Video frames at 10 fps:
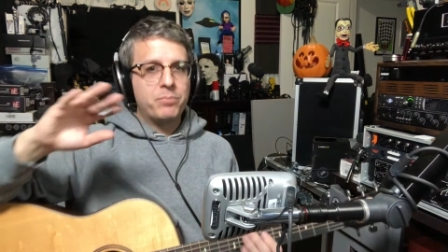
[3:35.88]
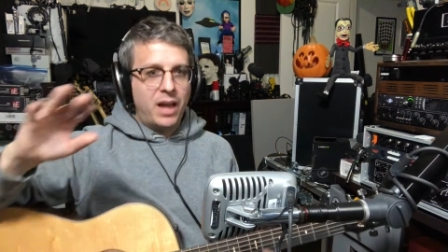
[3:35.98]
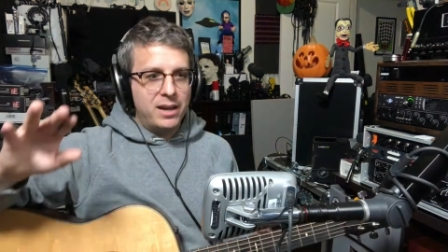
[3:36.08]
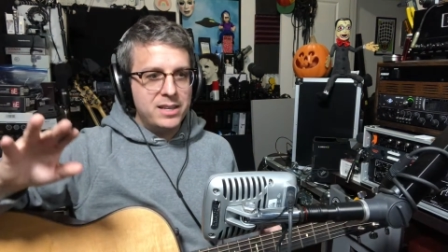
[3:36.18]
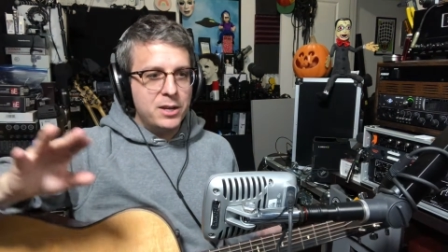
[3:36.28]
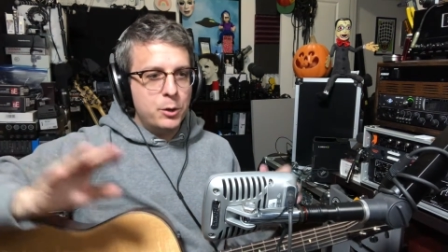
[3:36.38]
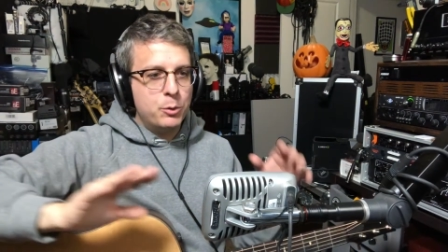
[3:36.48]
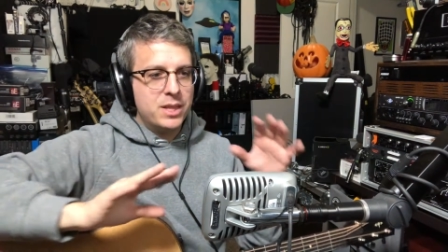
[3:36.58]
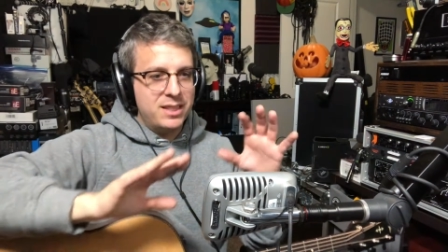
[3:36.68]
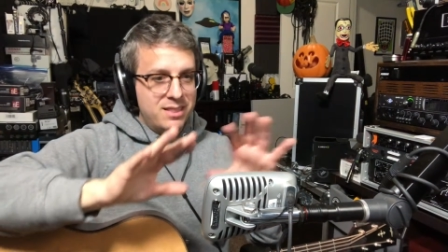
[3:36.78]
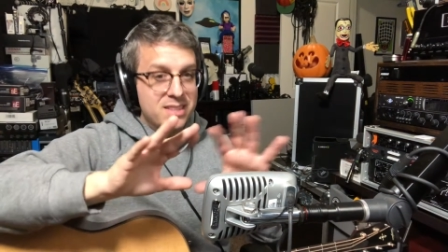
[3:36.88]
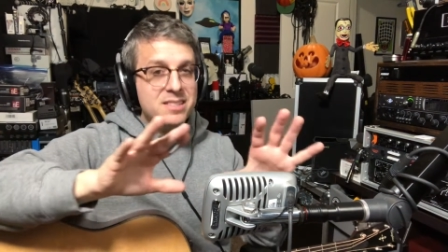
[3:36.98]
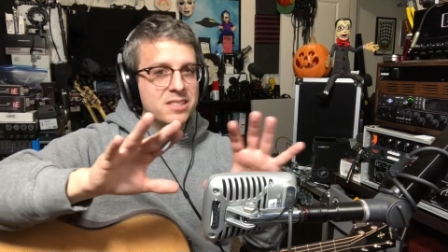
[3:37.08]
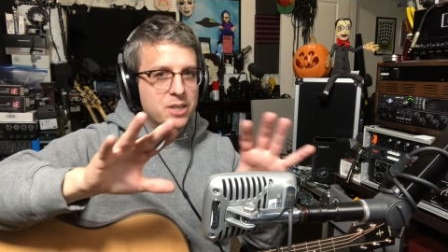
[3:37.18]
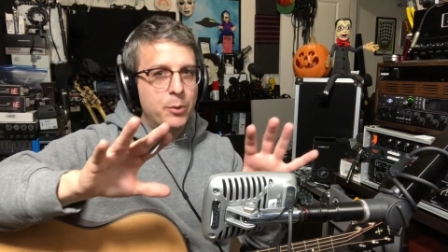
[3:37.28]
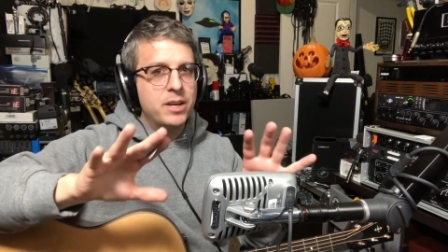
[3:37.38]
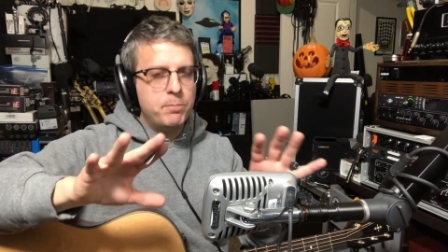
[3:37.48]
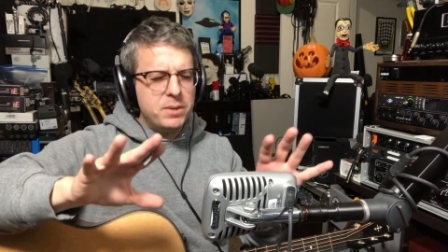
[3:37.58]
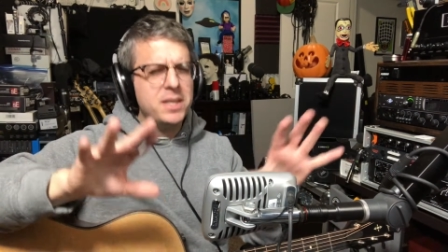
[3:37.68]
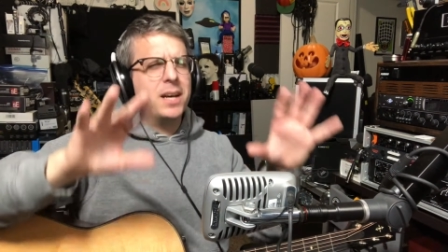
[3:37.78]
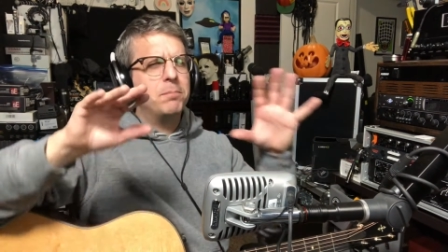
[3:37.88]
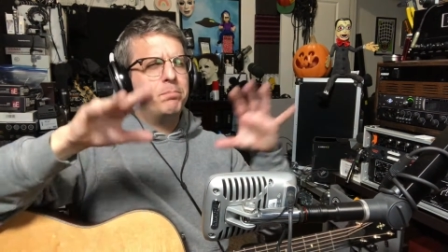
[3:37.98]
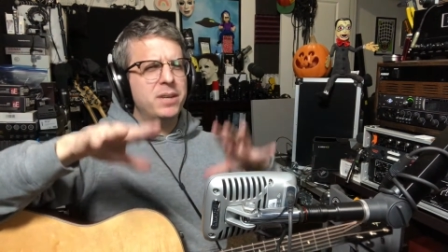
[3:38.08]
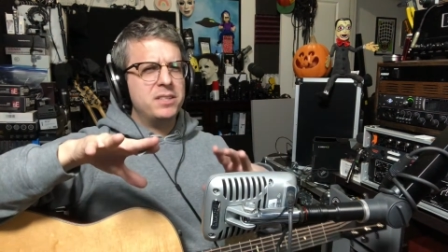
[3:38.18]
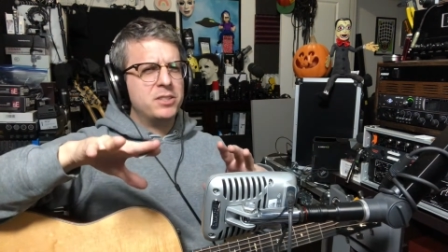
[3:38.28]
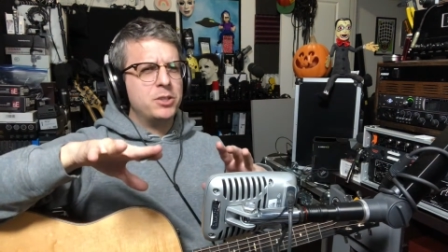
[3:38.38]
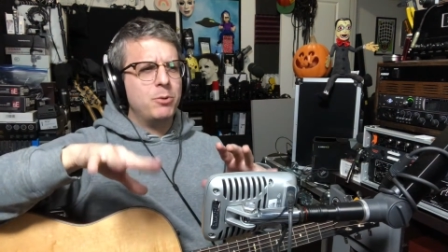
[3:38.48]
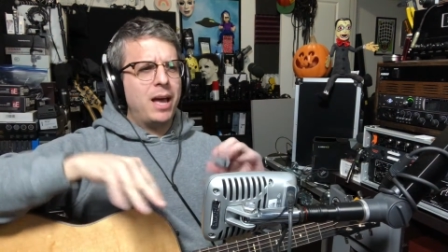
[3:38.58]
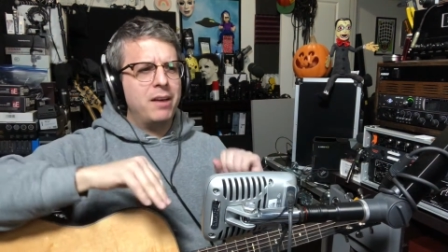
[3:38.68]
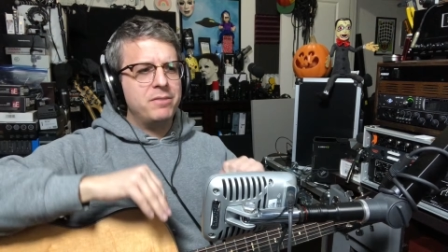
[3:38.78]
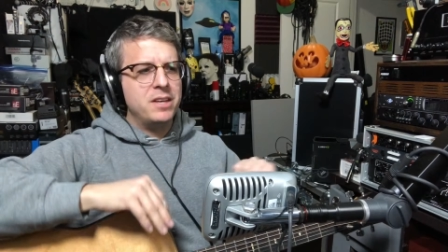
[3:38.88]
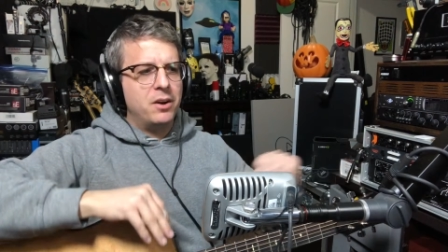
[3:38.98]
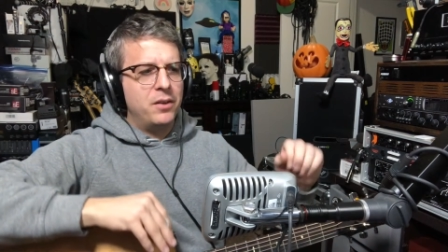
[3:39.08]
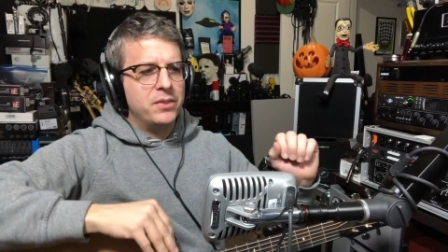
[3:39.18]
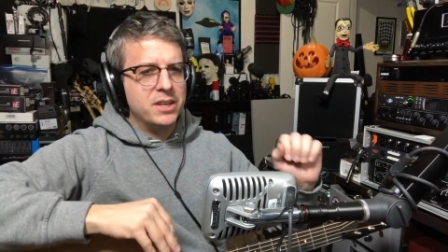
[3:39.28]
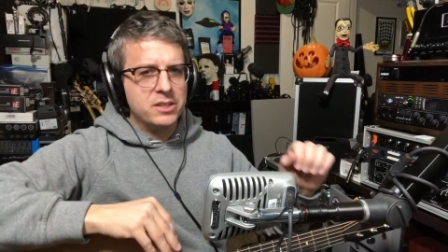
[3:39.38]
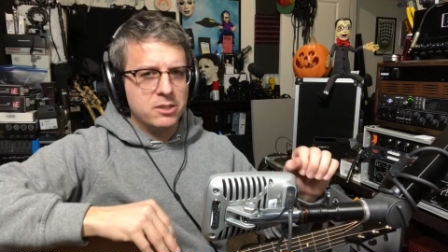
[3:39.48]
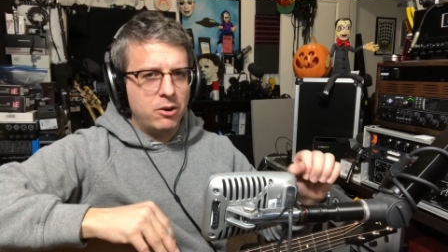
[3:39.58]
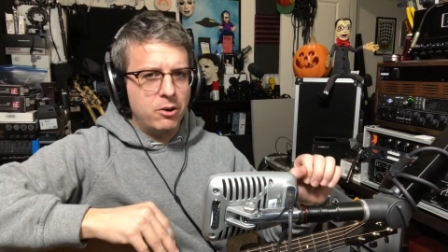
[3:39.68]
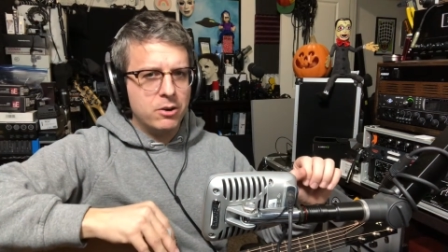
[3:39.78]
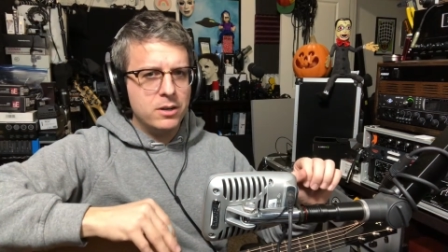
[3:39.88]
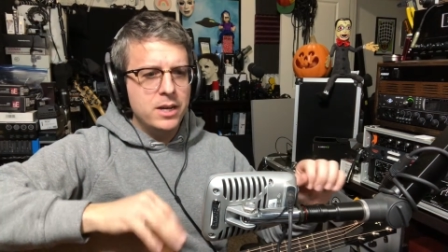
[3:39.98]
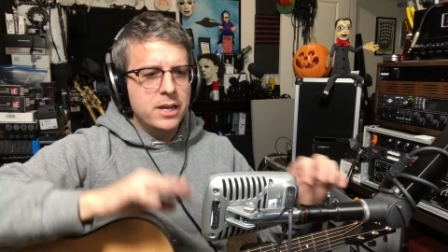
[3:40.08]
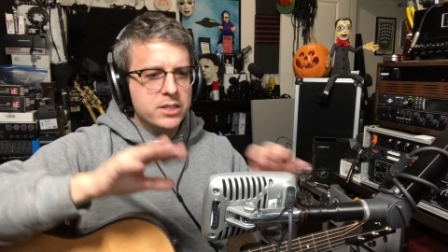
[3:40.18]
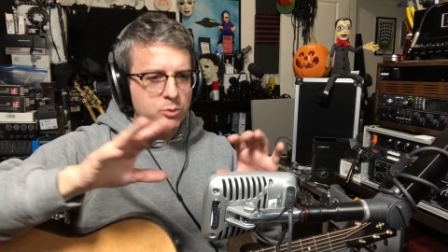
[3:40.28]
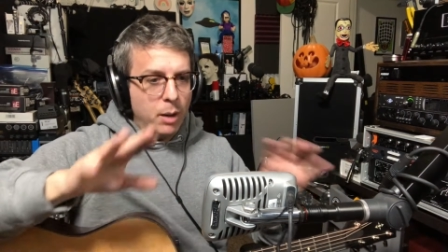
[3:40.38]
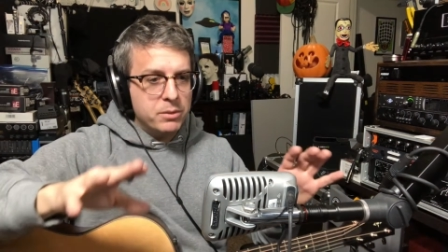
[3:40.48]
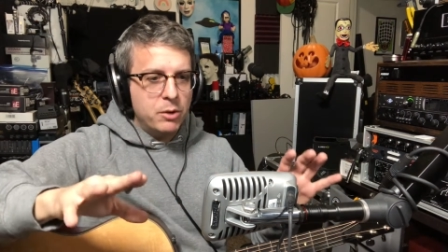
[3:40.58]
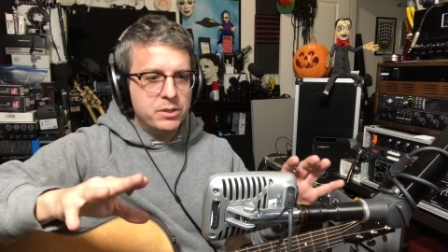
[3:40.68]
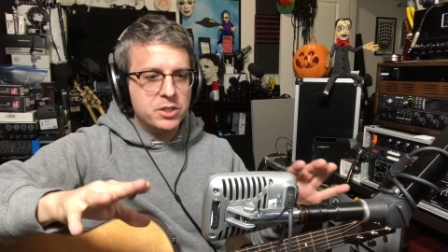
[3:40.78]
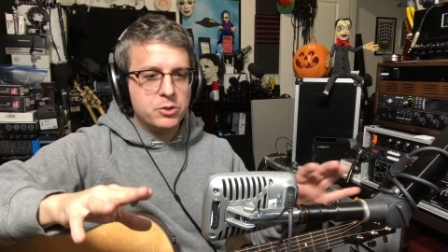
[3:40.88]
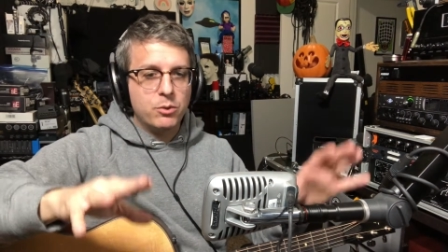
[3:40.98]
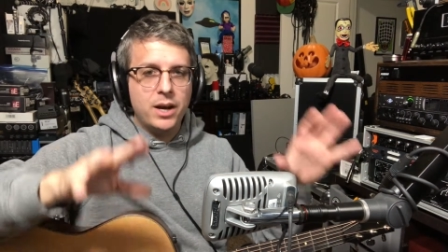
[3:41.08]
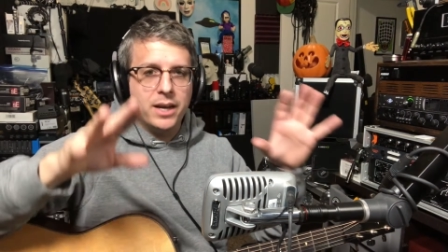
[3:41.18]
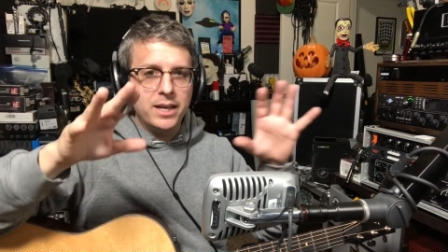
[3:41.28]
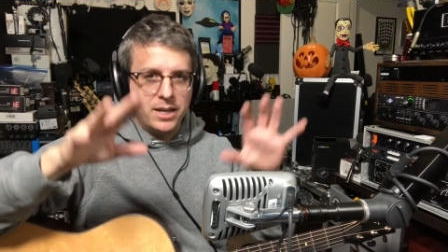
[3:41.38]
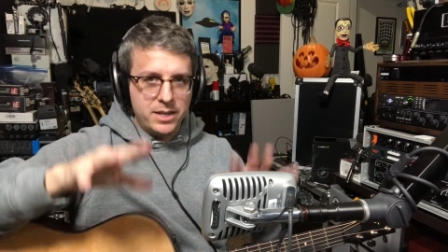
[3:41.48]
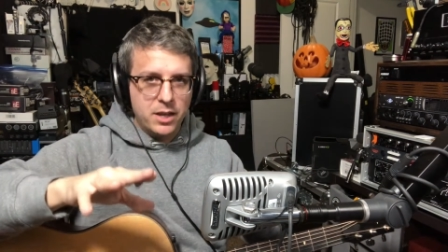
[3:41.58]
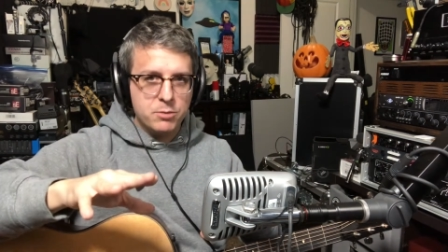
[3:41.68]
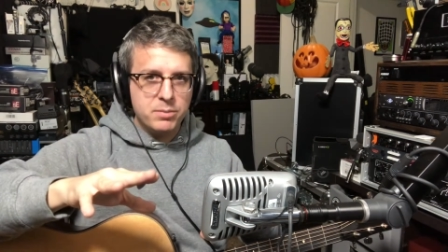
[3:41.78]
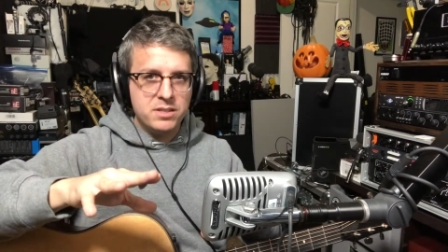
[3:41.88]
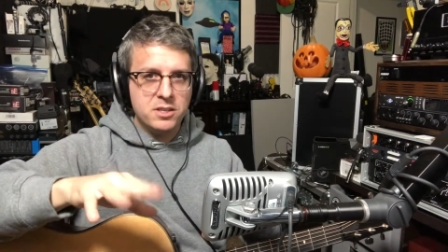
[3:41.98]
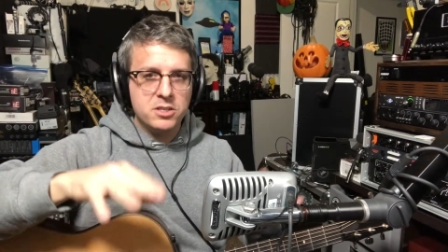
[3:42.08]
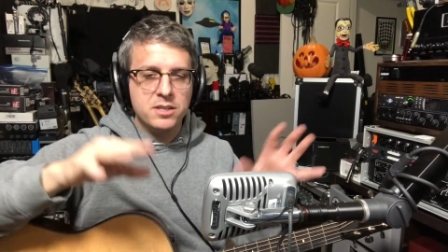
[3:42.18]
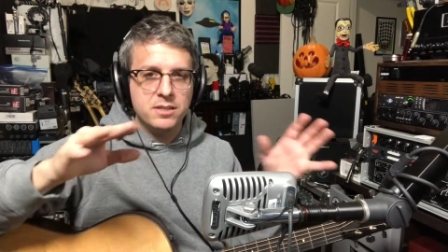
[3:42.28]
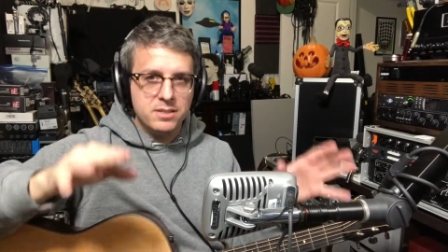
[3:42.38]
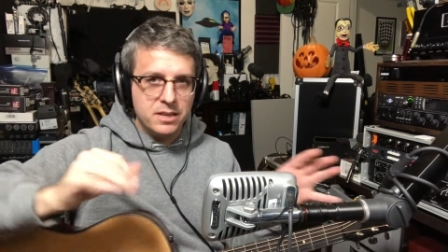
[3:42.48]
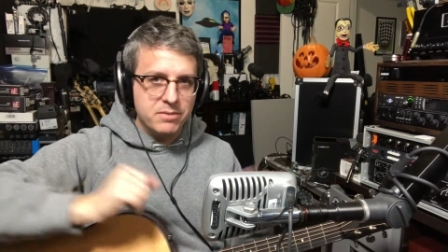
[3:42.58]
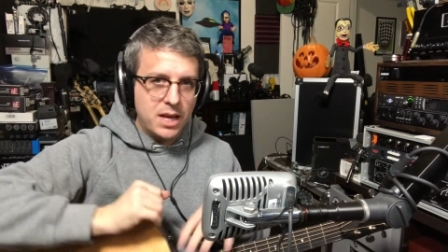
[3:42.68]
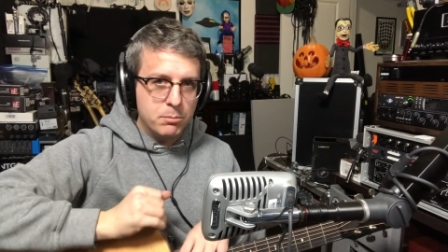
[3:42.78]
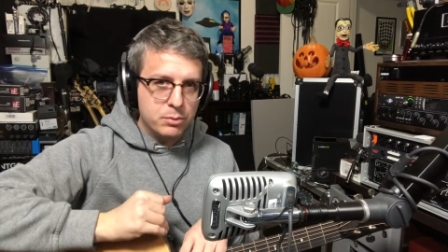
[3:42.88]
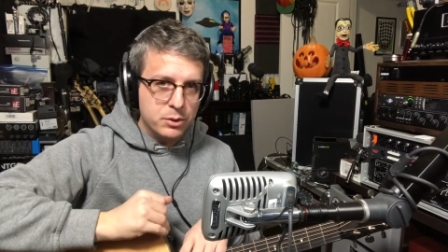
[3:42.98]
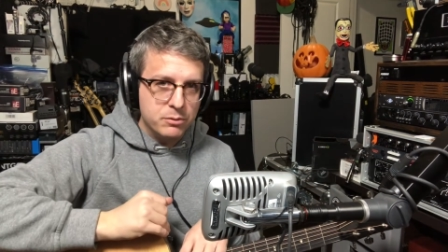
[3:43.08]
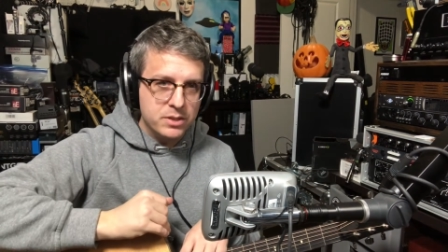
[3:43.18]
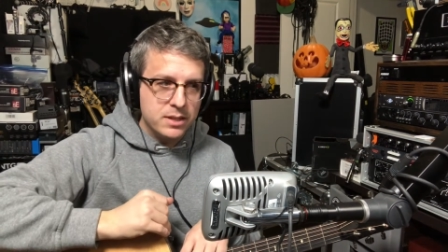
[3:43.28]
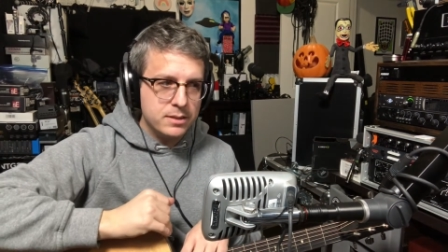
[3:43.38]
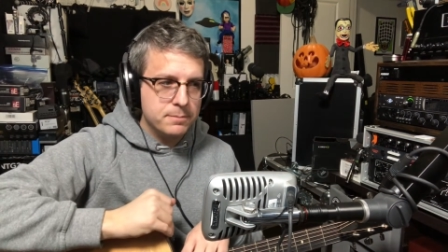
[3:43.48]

I know that this is going to be a bit too heavy on the guitar, so I'm going to try another position to see if that improves it.